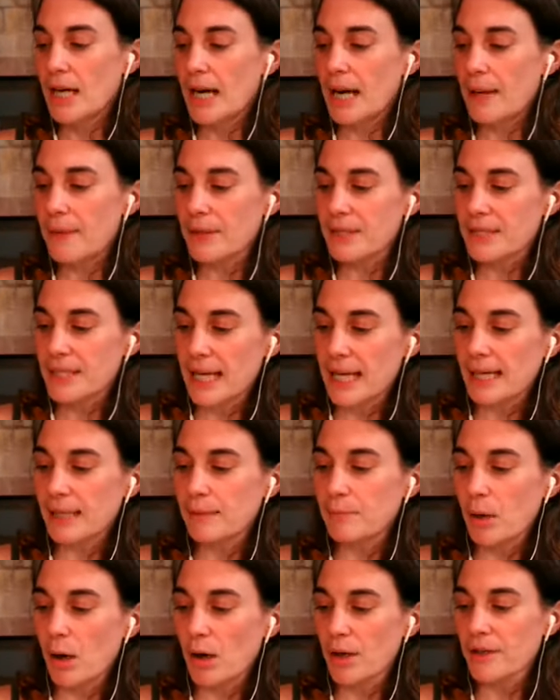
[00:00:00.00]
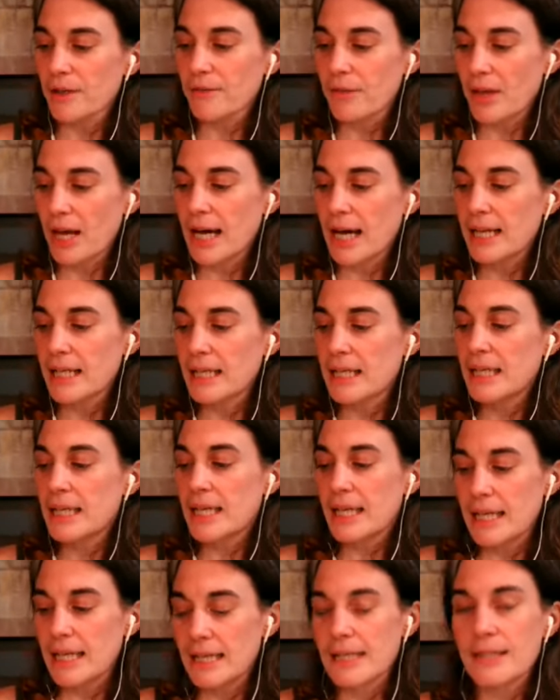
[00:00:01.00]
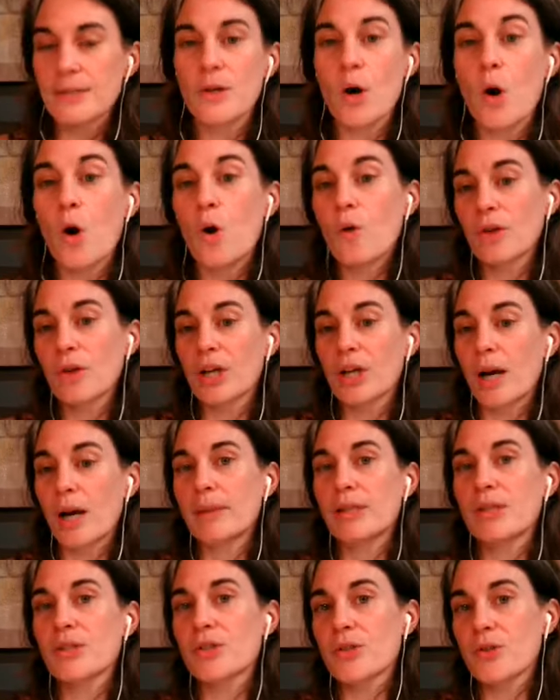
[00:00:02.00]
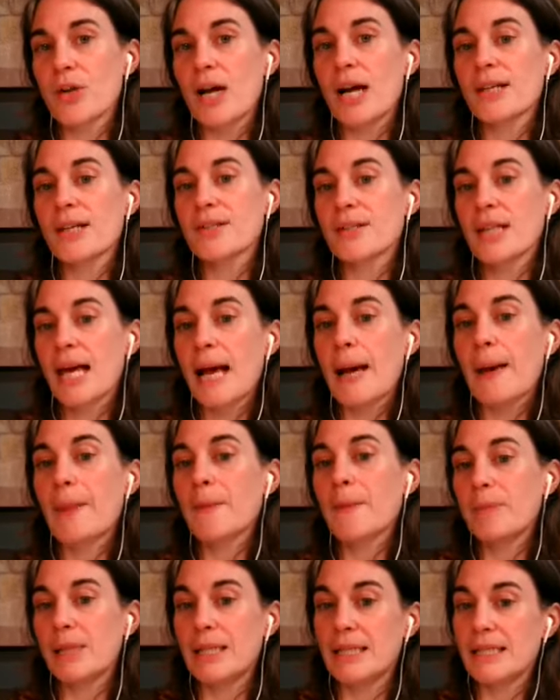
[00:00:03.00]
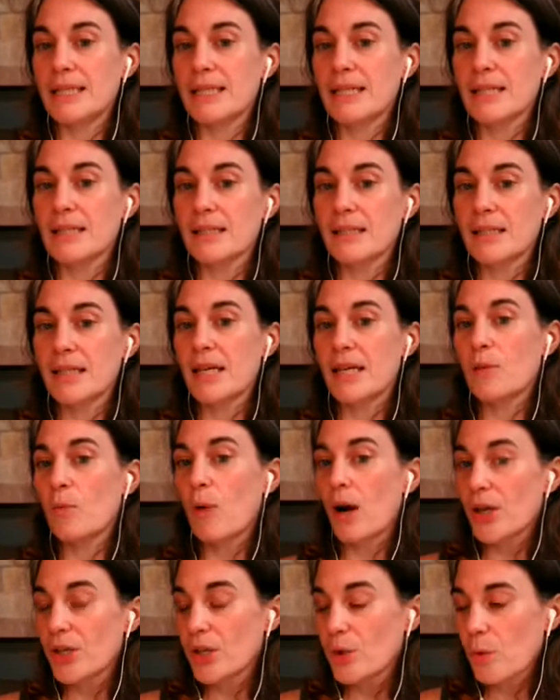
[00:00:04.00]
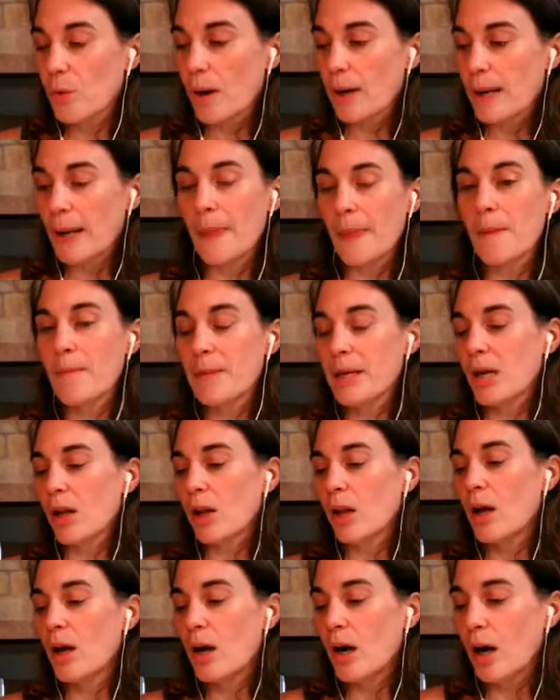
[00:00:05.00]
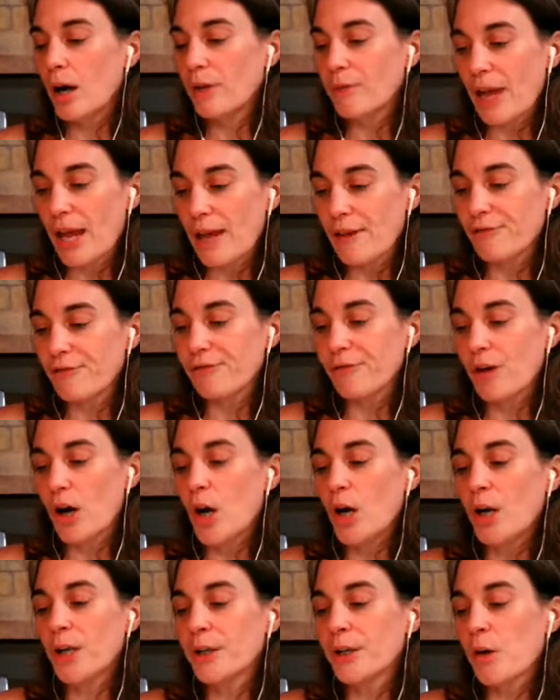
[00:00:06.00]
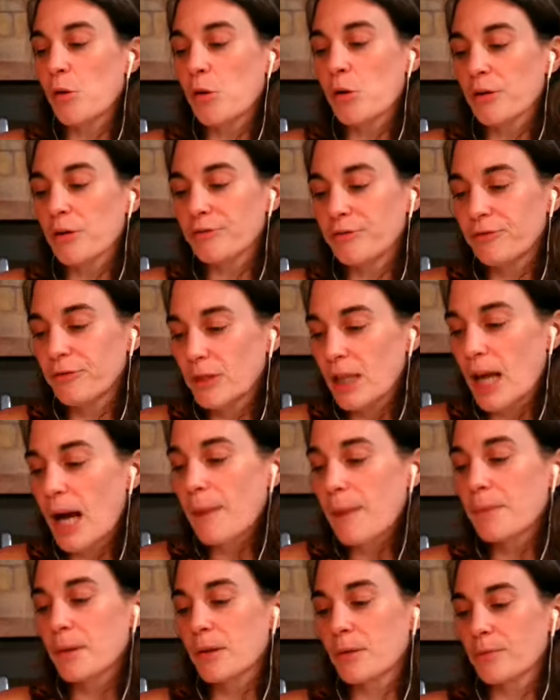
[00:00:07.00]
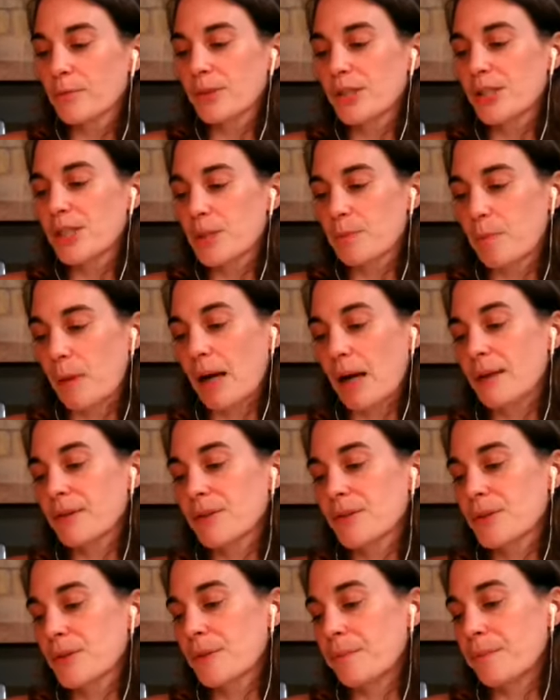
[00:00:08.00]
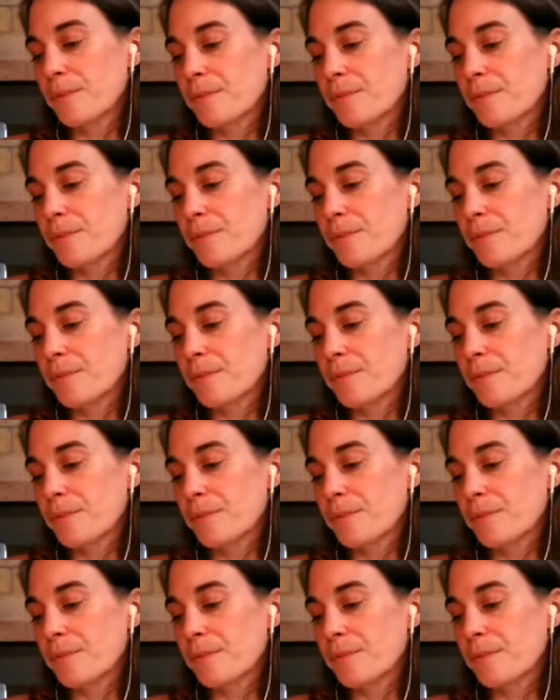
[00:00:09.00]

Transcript: And the second part of that is overcoming the stress and the PTSD while you are in the middle of a fawn or flock response.